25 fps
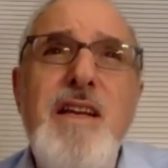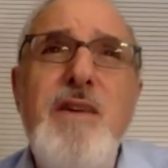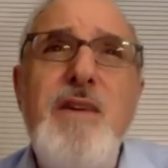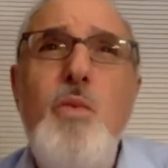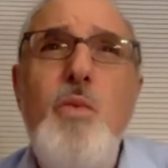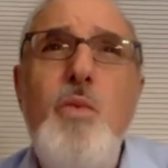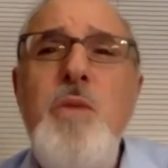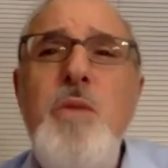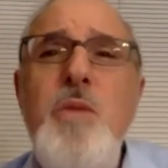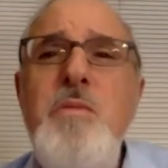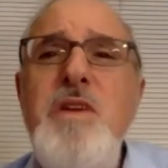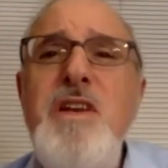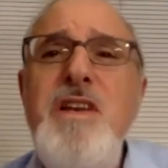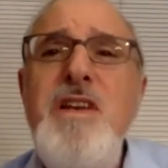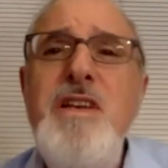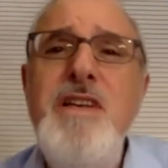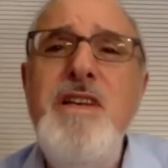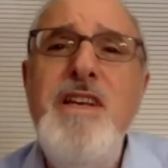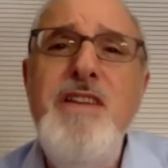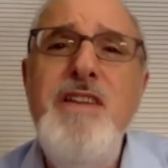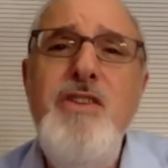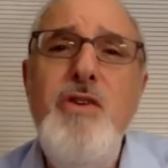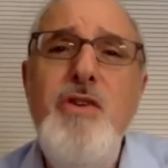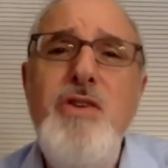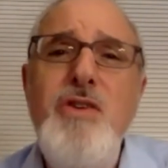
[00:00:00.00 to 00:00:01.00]
women
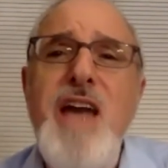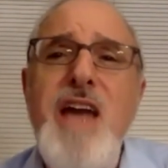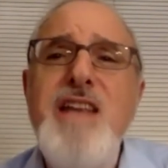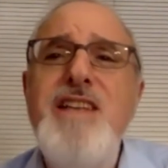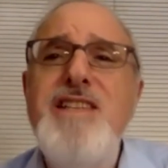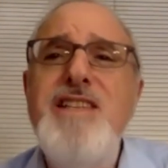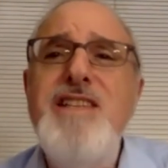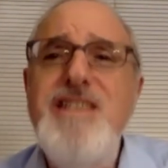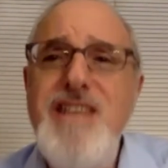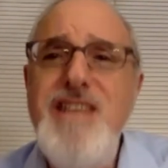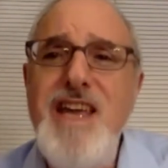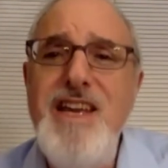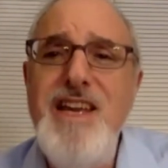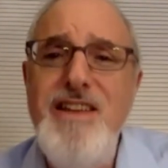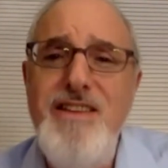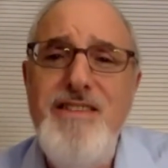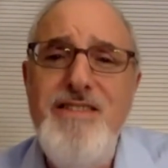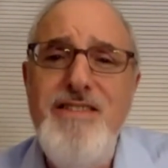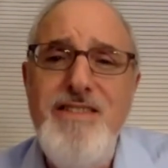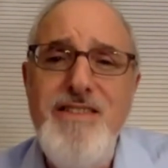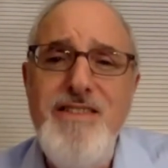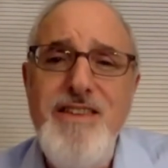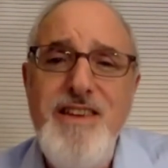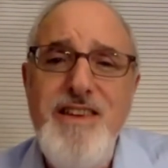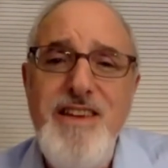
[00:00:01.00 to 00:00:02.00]
in the United
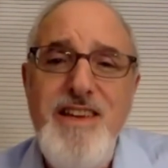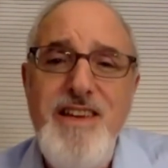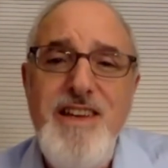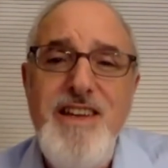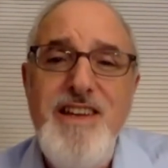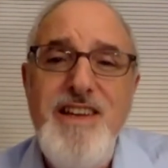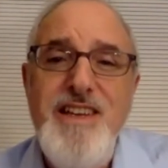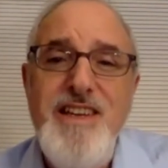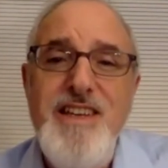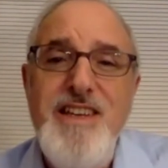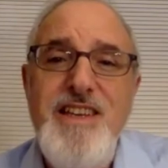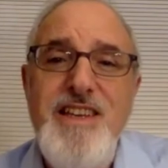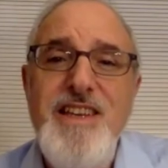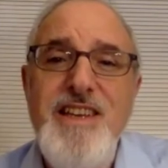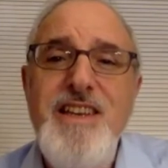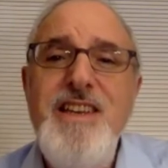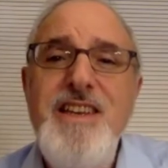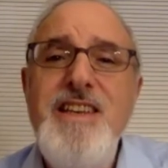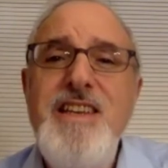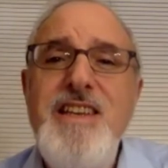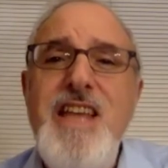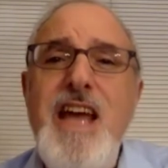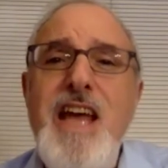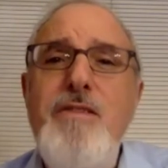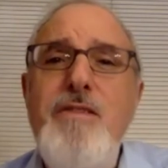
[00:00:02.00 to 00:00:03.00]
States
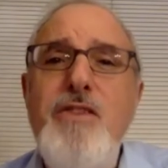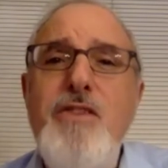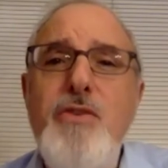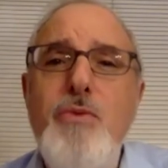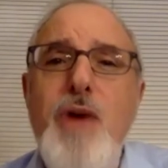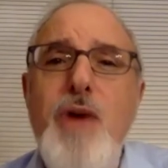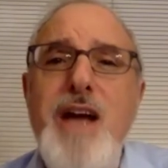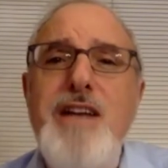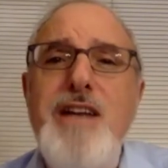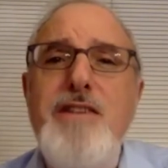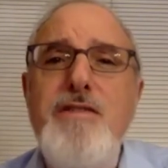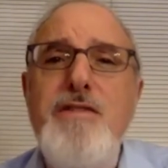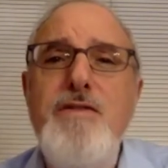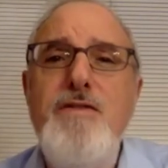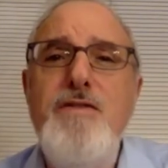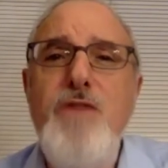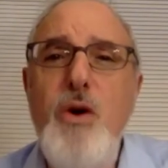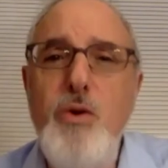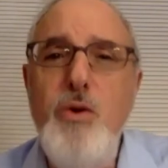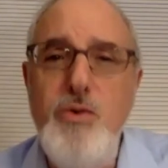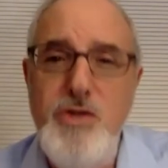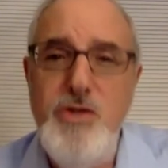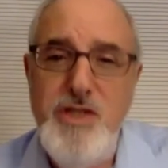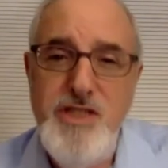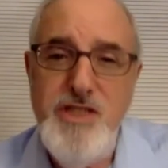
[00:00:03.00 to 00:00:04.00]
didn't have the right to
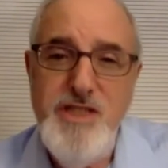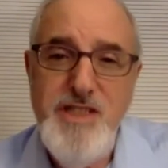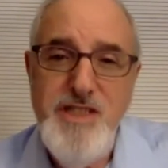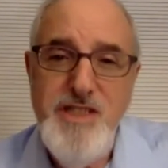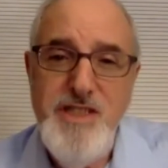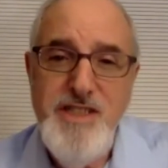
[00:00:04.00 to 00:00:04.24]
vote